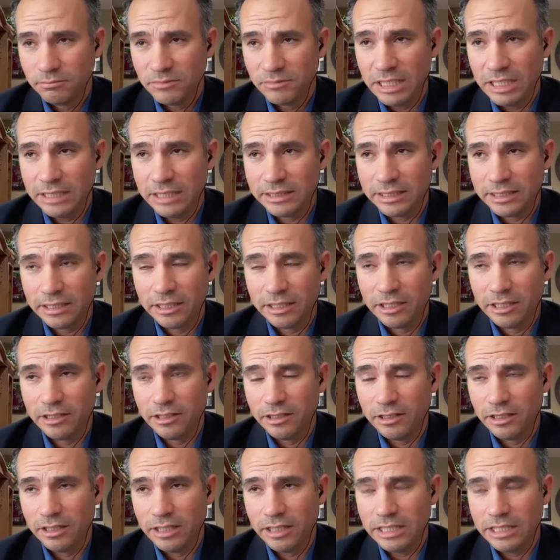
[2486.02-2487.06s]
he
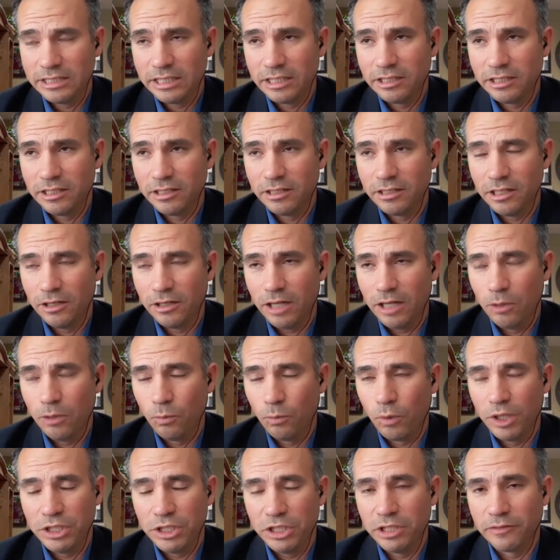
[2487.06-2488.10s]
attended
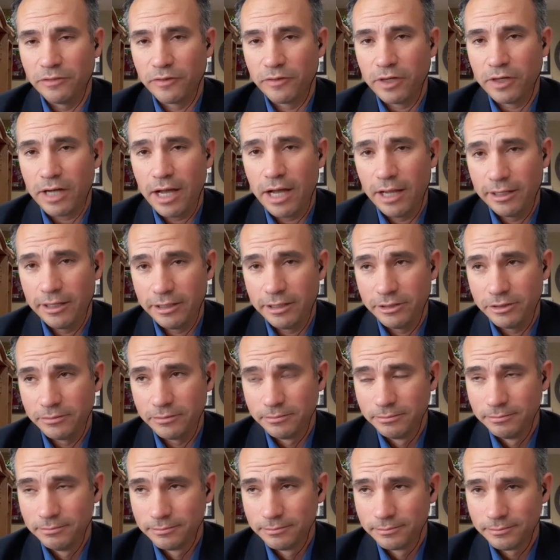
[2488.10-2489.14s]
1 year of college
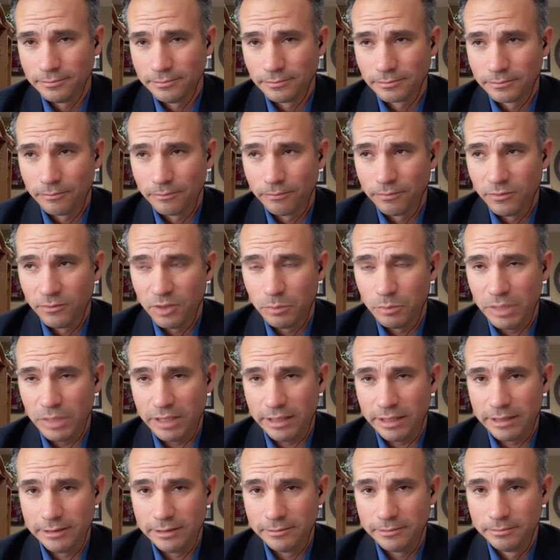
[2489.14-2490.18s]

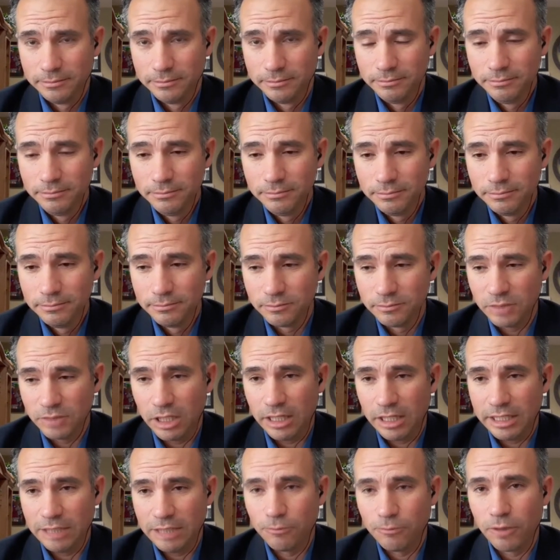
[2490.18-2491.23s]
because
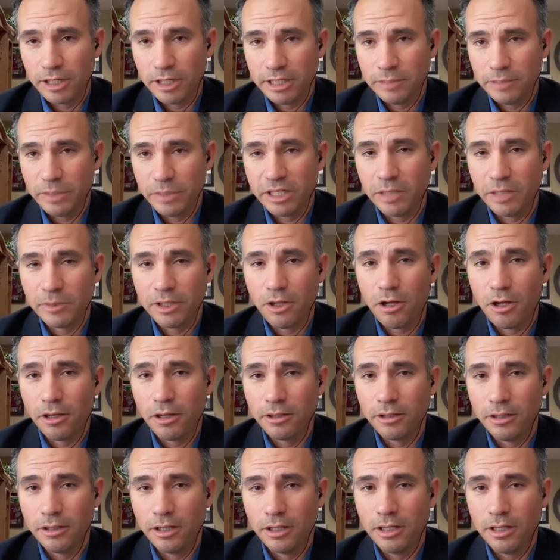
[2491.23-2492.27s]
he wanted to become a
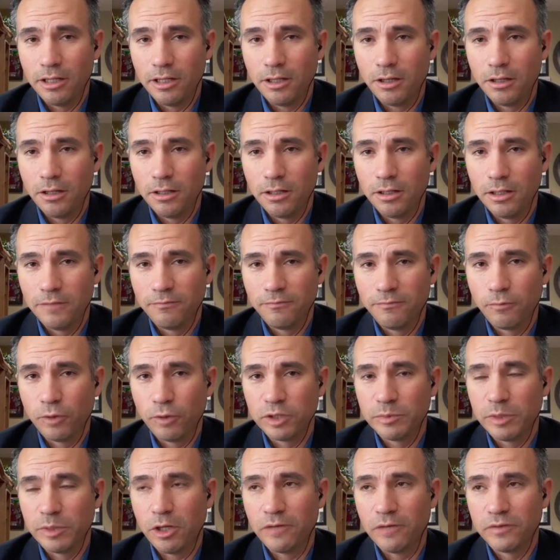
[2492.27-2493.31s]
law
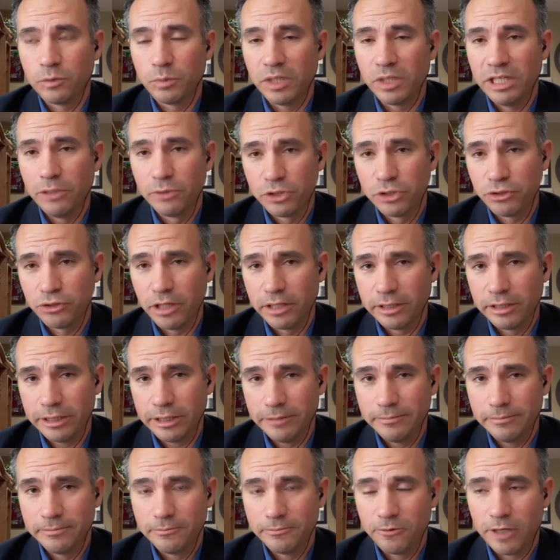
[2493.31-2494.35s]
enforcement officer, but he was
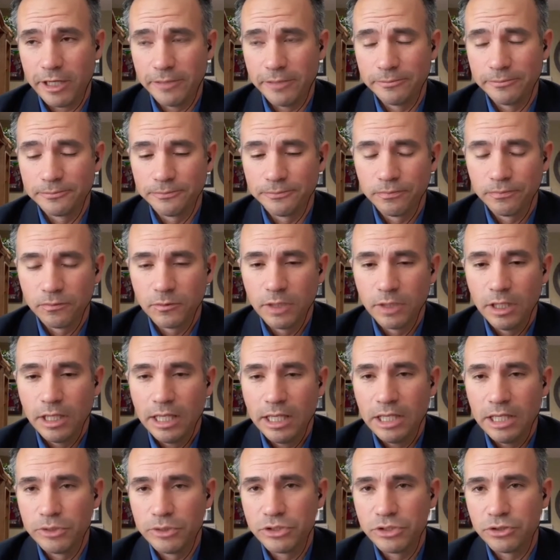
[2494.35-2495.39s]
struggling, right?
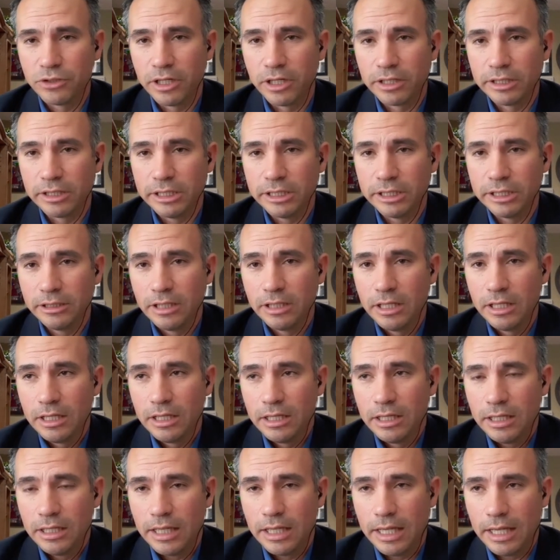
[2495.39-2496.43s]
He was struggling.
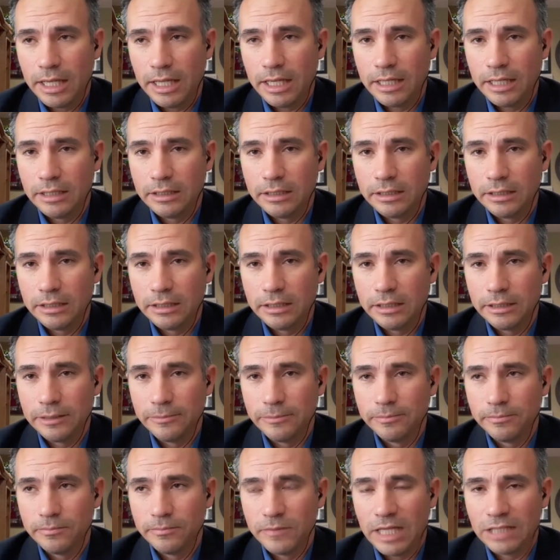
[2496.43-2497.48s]
And
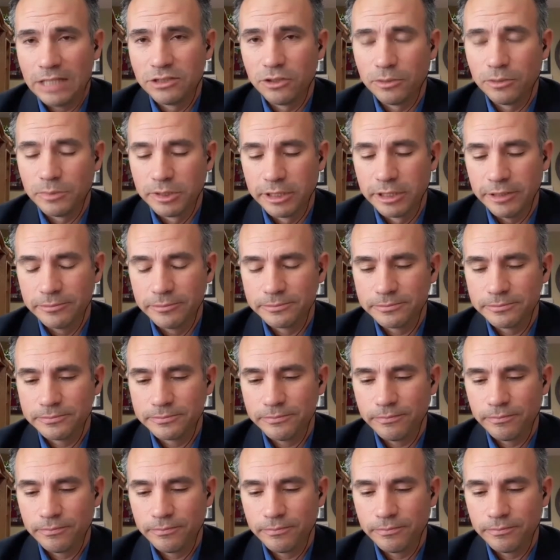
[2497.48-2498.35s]
I told him, look,